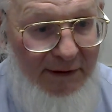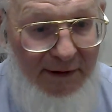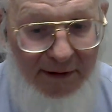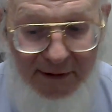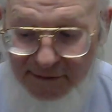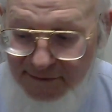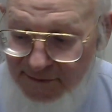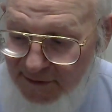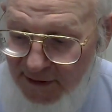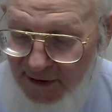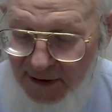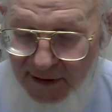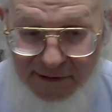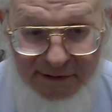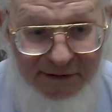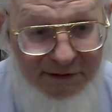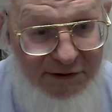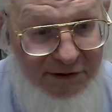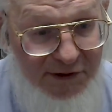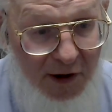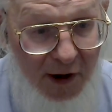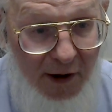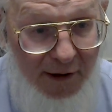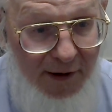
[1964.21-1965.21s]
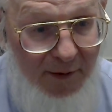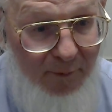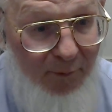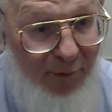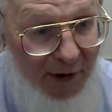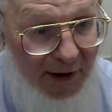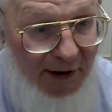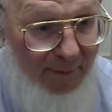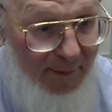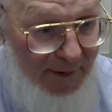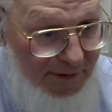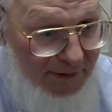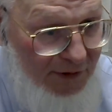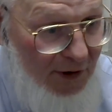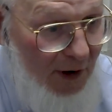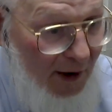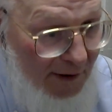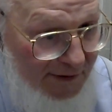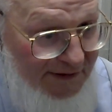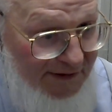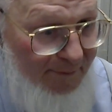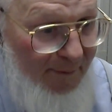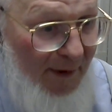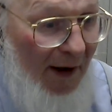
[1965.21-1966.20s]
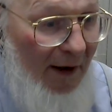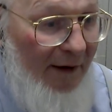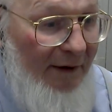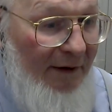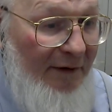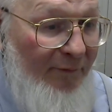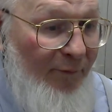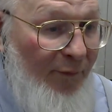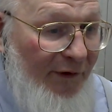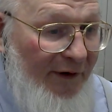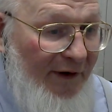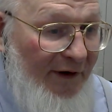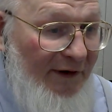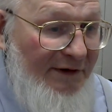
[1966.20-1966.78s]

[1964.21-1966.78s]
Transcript: as John M. Brenneman talks about in